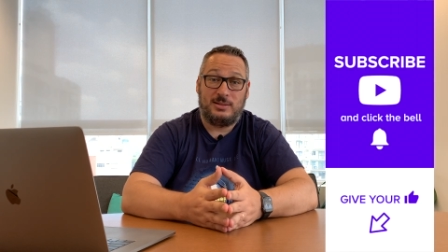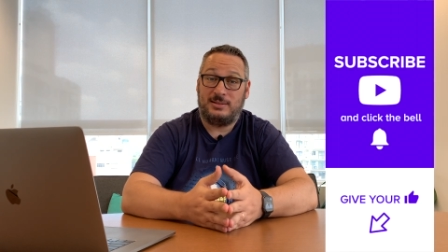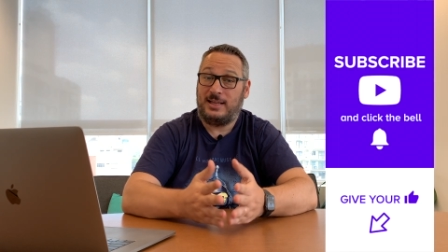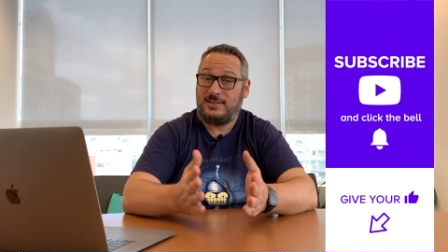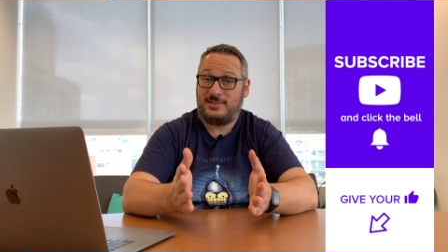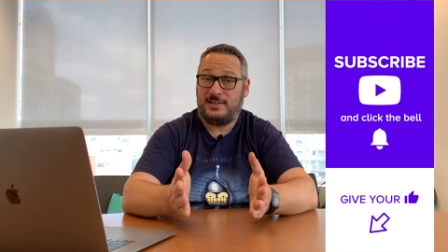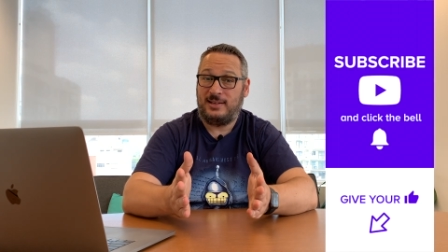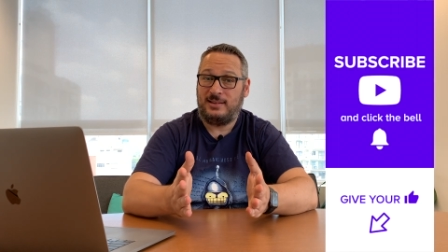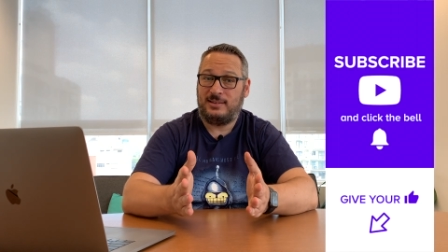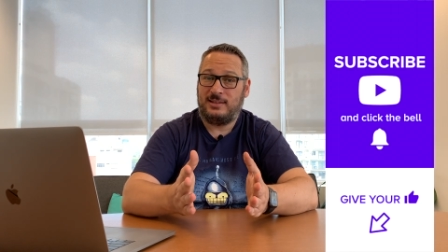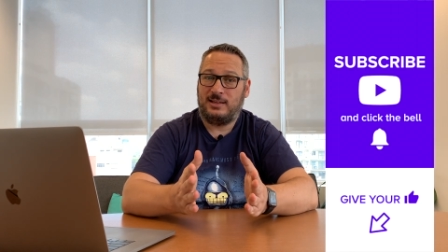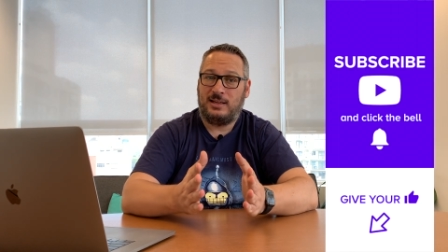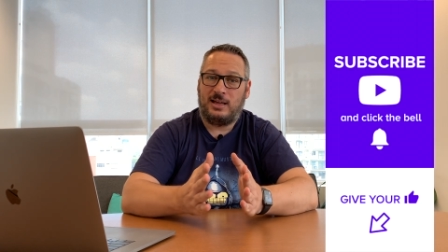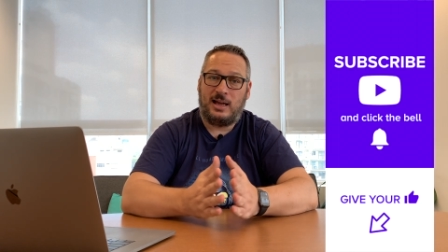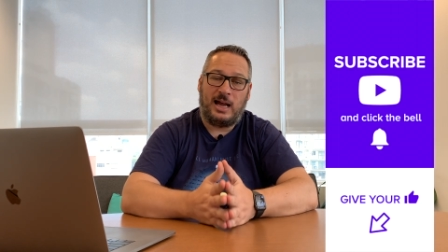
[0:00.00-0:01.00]
That's it.
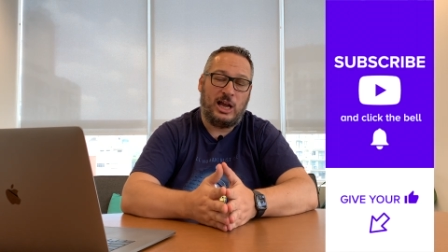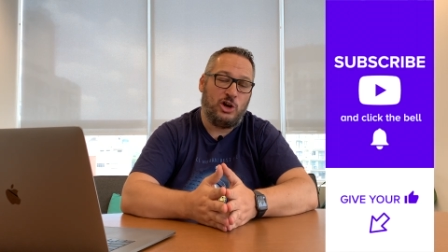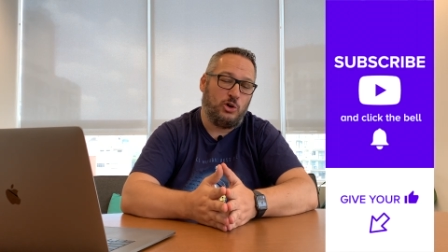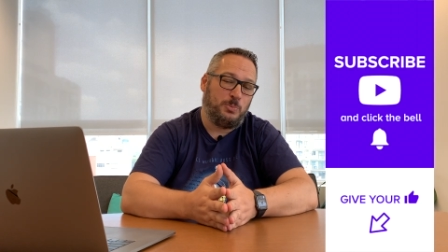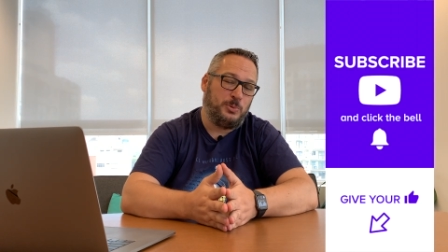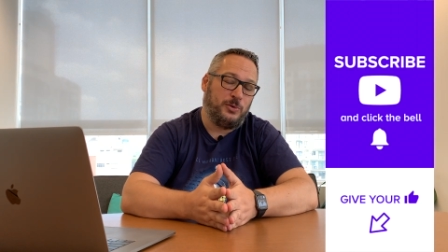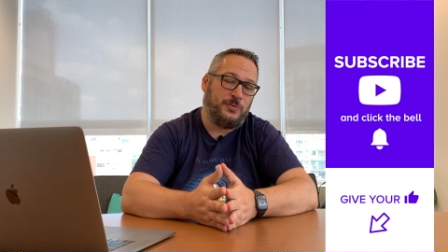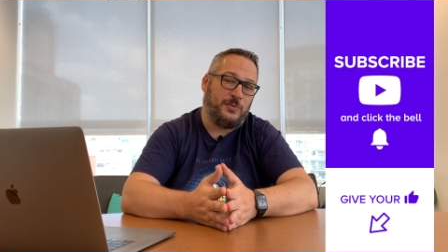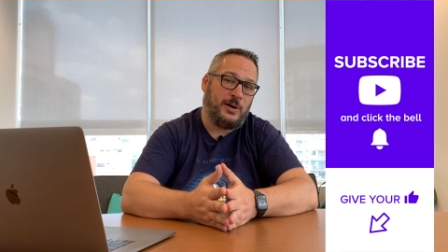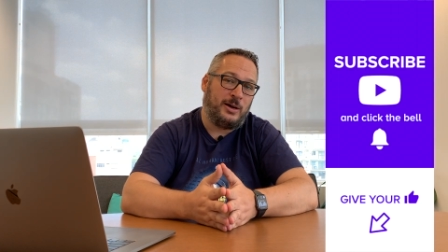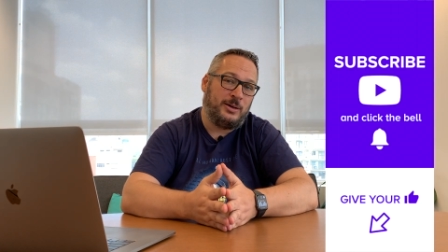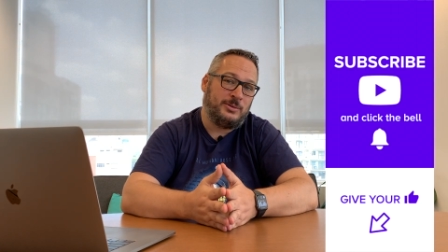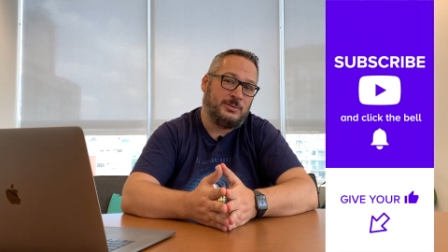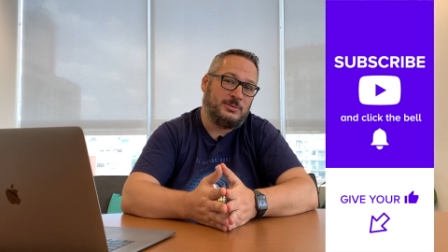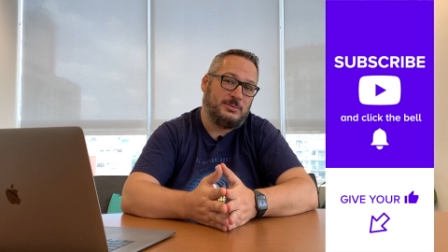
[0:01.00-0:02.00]
I hope you
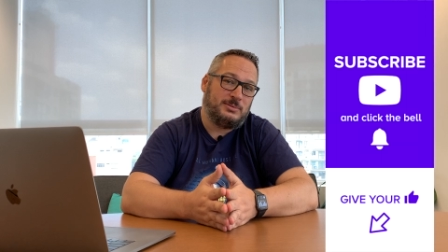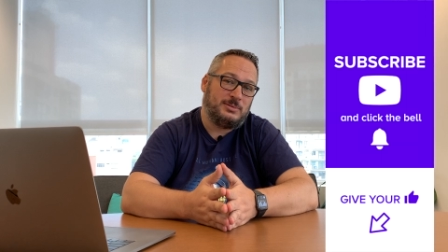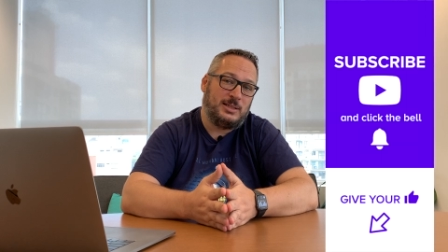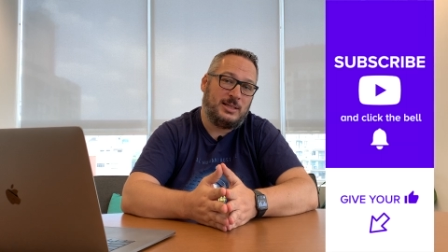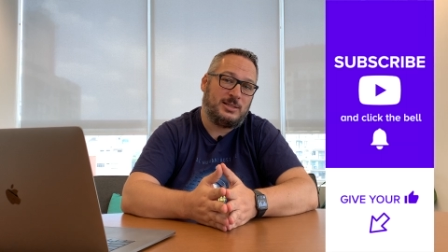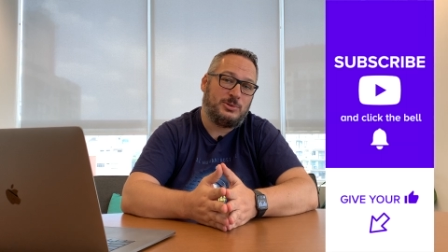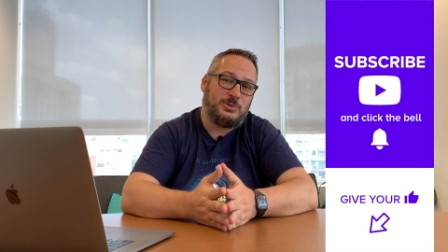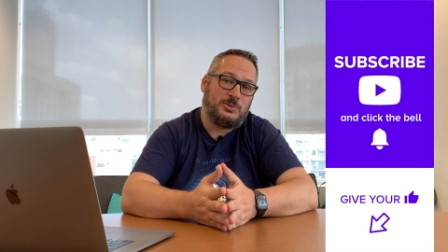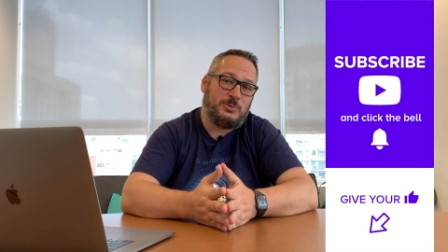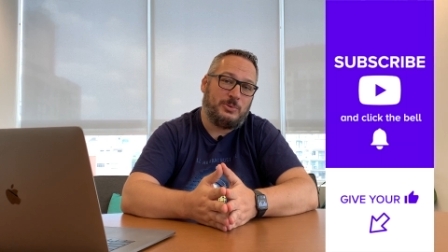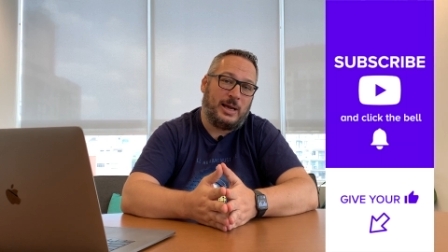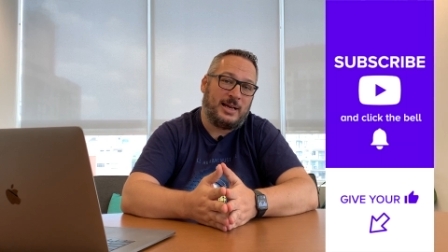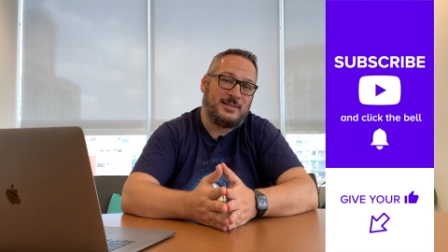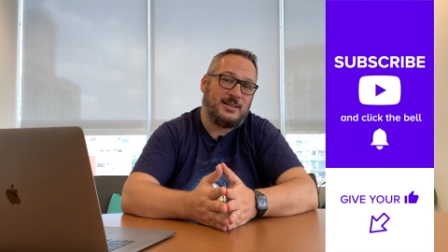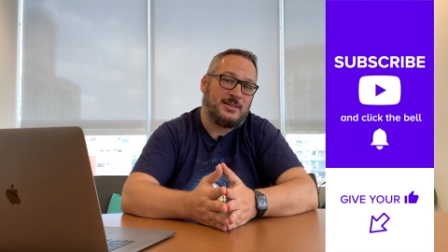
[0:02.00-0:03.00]
found this
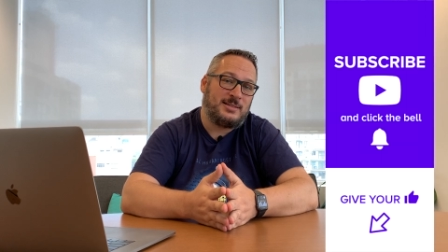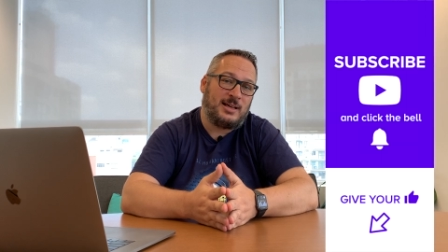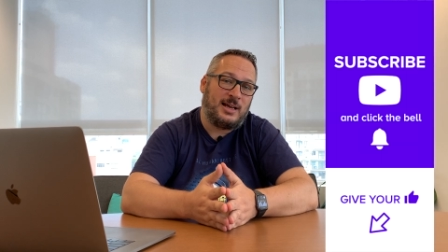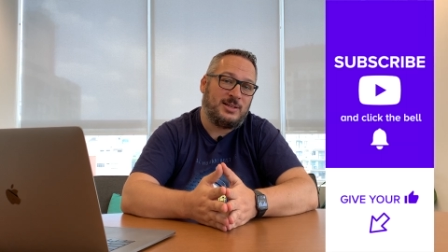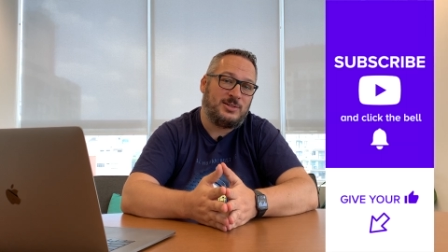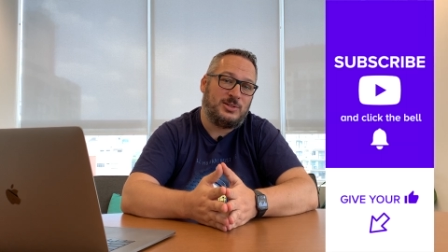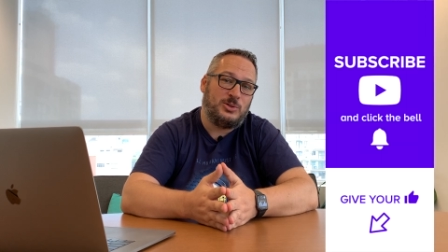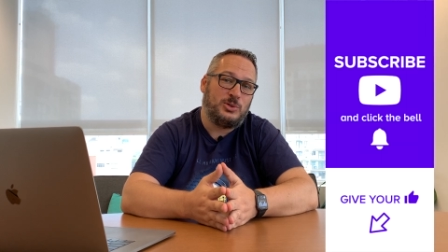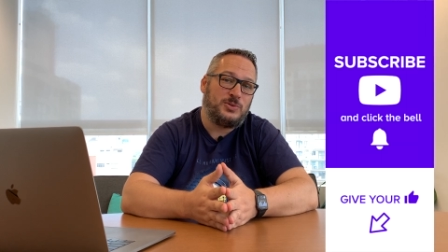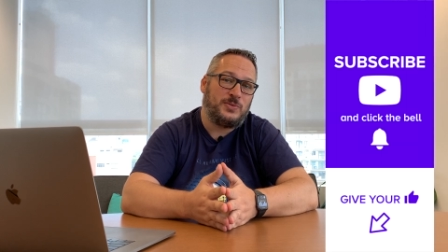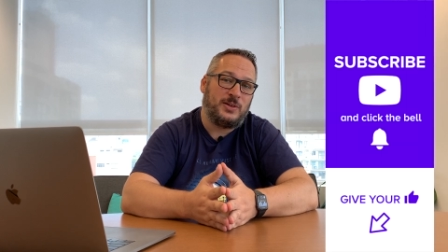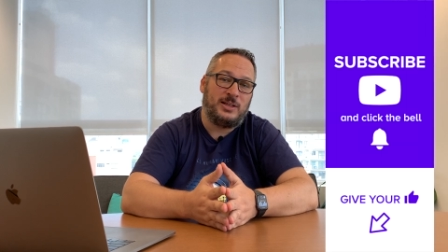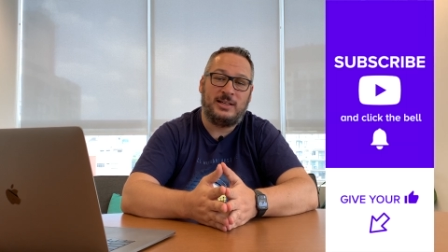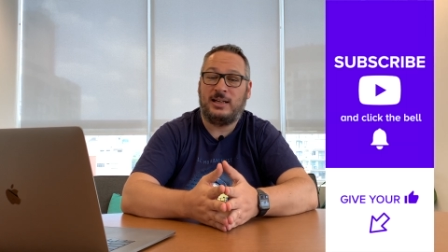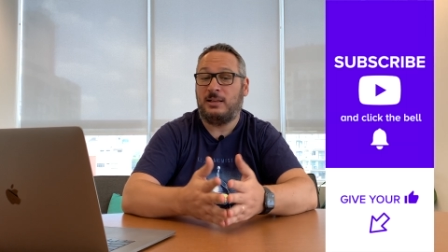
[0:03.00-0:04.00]
exercise
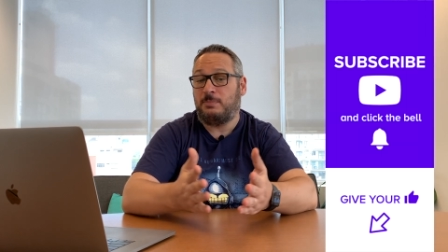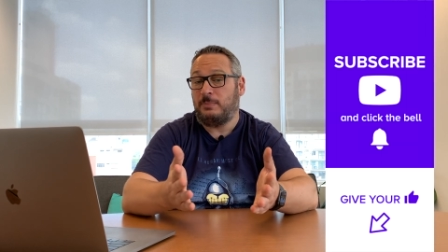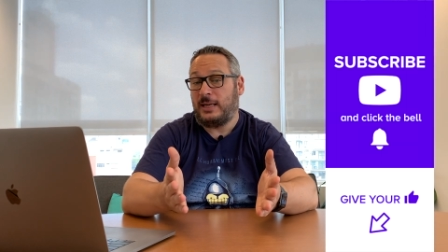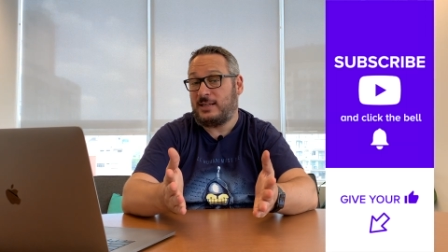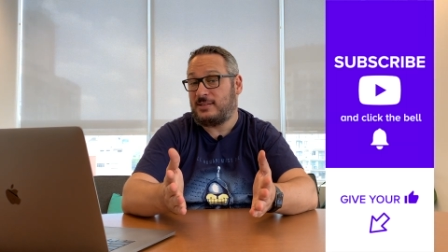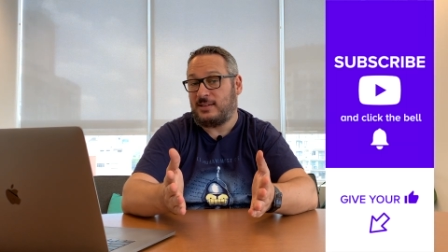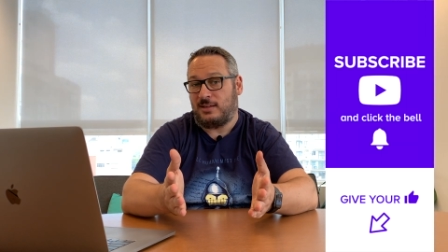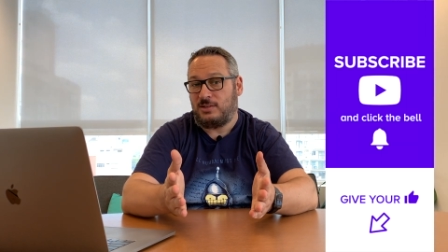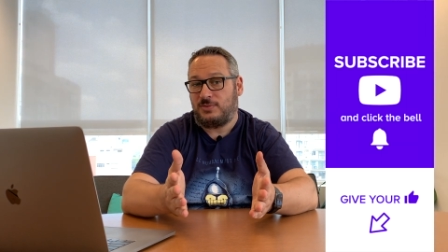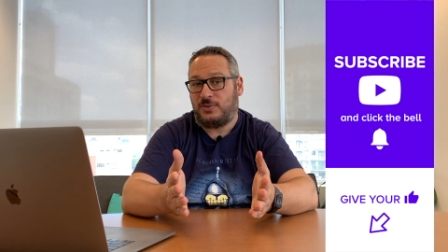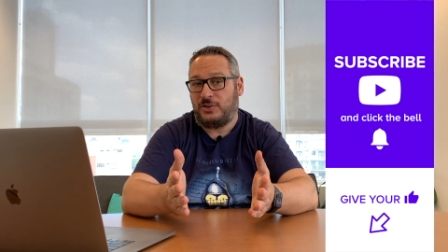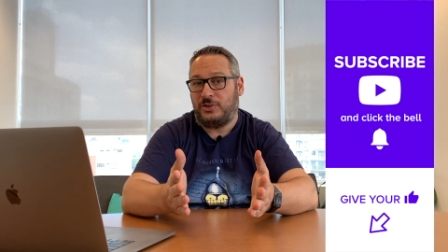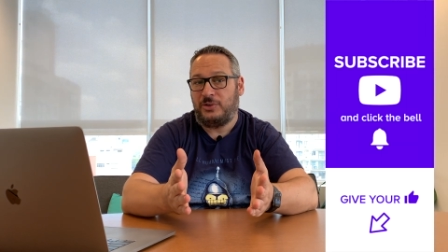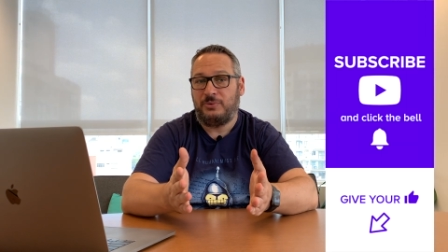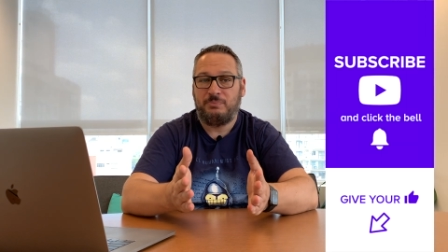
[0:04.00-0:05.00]
useful and it makes sense
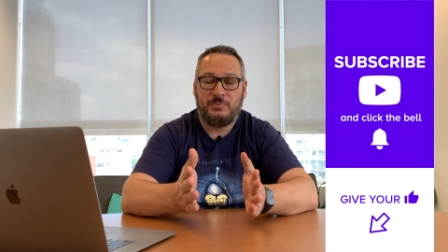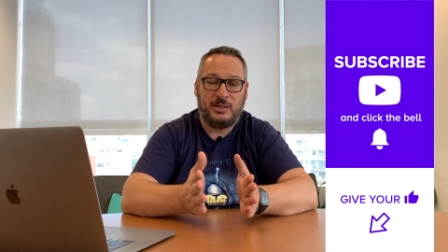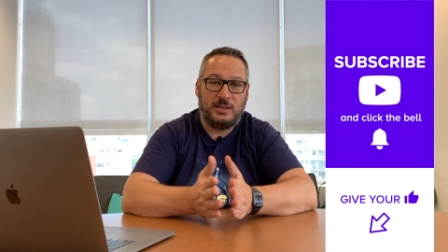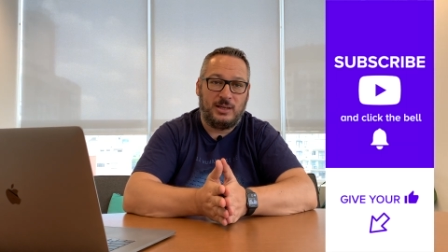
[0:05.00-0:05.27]
for you.